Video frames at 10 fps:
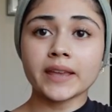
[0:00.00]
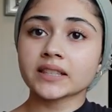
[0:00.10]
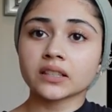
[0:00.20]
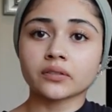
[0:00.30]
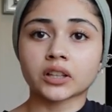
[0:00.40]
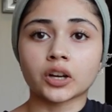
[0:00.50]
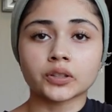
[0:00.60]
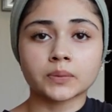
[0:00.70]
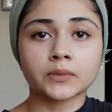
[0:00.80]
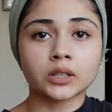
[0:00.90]
pieces of
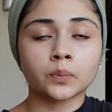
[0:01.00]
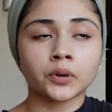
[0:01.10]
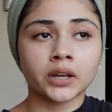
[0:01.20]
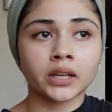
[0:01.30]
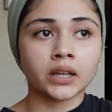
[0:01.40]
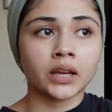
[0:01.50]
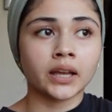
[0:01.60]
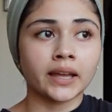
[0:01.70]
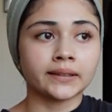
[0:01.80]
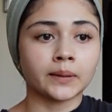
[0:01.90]
clothes I'm gonna bring
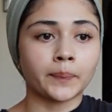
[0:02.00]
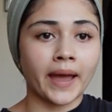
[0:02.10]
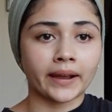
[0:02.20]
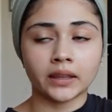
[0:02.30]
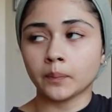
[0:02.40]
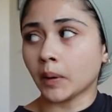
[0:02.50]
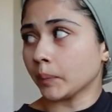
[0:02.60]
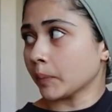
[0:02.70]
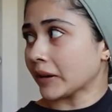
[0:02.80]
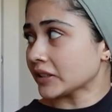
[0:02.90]
and then packing them
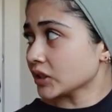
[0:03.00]
up in my